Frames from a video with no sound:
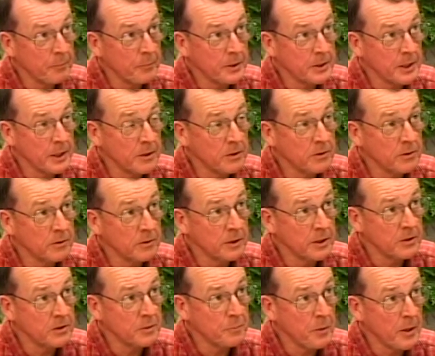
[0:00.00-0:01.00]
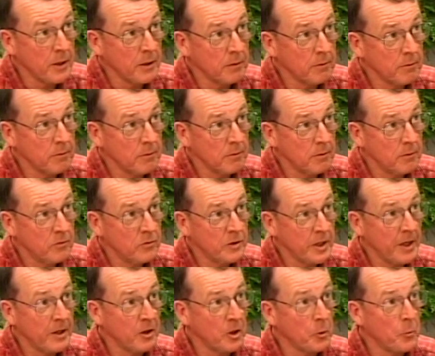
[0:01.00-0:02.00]
potential has been
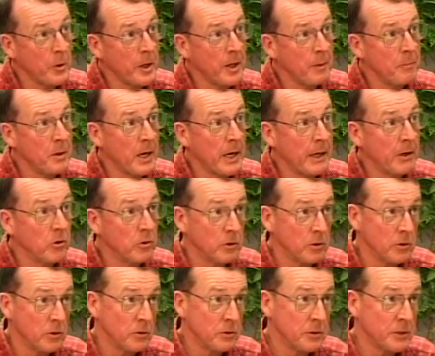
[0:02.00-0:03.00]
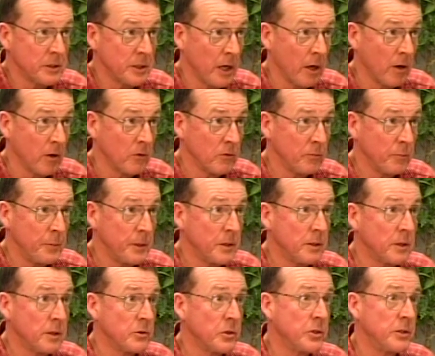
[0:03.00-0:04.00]
taken away by her herself
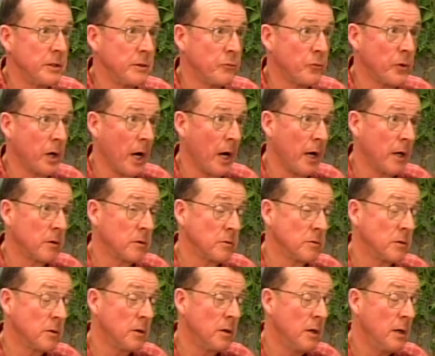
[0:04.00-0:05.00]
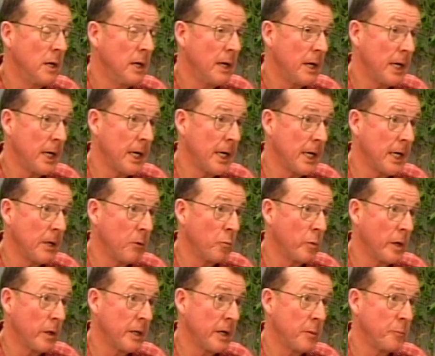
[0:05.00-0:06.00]
because she filed a
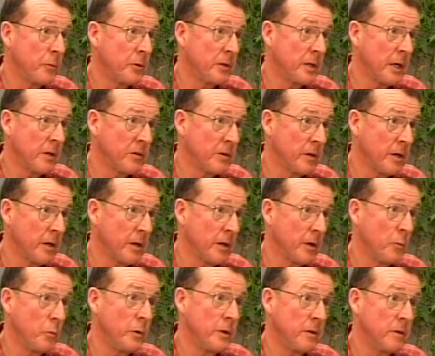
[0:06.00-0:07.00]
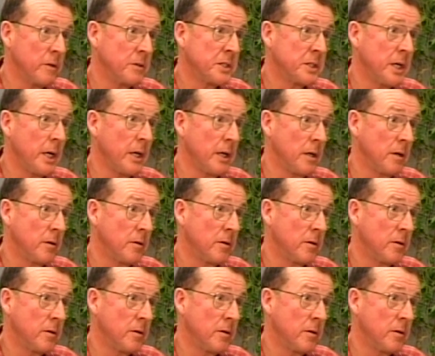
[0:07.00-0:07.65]
wellhead protection area with the state.